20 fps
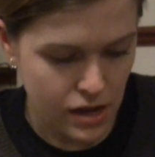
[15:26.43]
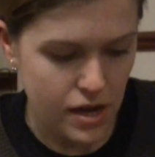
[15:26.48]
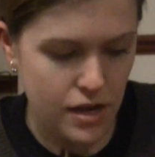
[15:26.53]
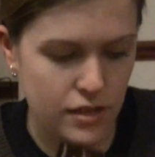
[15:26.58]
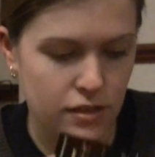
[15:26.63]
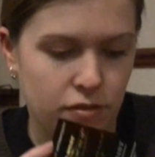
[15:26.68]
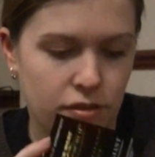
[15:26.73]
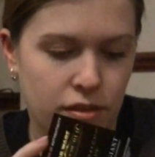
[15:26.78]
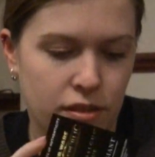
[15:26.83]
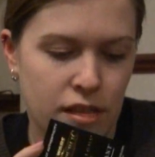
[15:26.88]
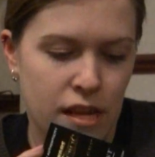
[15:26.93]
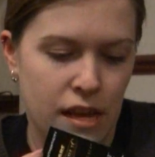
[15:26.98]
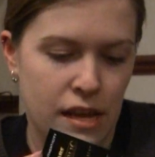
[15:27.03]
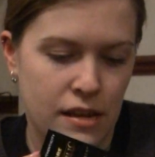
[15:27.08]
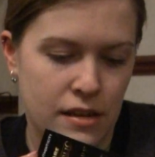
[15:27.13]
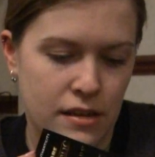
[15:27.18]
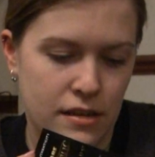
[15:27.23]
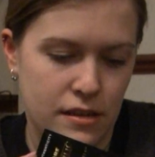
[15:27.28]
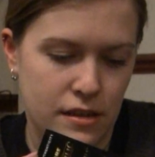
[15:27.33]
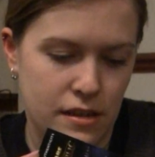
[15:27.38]
So it just
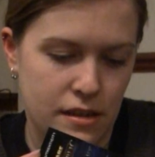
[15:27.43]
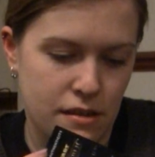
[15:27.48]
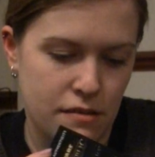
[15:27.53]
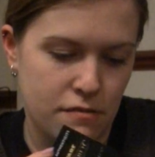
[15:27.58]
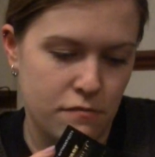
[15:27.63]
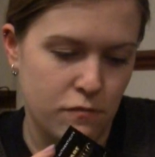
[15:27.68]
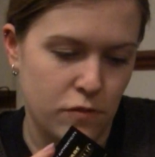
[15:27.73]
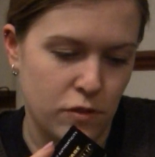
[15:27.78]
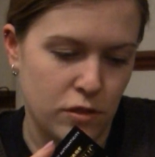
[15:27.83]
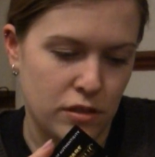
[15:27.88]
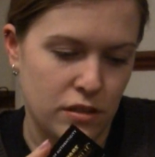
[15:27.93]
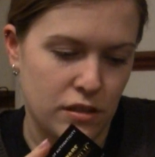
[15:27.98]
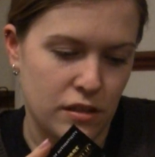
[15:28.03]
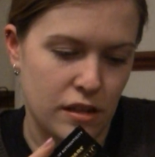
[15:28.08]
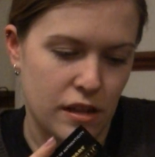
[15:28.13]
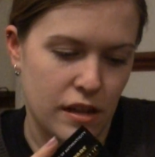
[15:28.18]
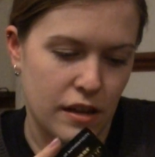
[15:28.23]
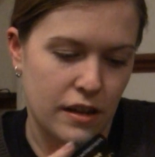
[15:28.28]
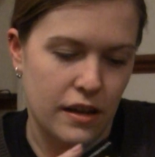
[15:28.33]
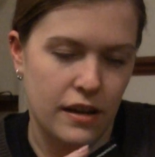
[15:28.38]
was
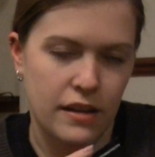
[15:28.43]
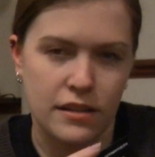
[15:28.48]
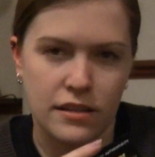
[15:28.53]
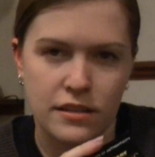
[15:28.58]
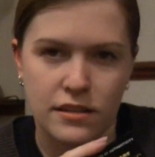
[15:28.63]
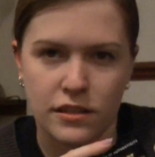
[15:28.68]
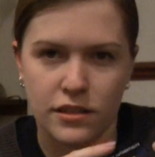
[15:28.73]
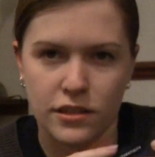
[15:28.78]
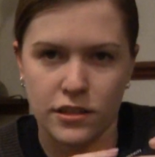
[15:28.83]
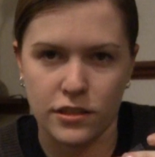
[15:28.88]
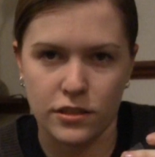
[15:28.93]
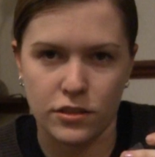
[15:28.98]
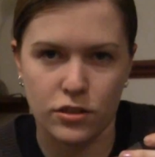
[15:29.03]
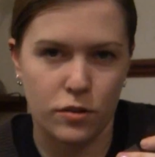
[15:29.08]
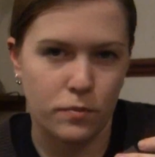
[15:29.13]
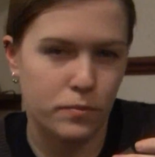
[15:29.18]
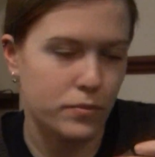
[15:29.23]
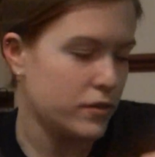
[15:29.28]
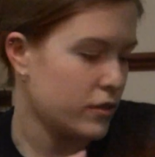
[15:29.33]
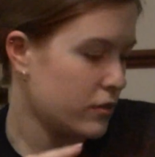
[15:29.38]
like kind of stuck to the top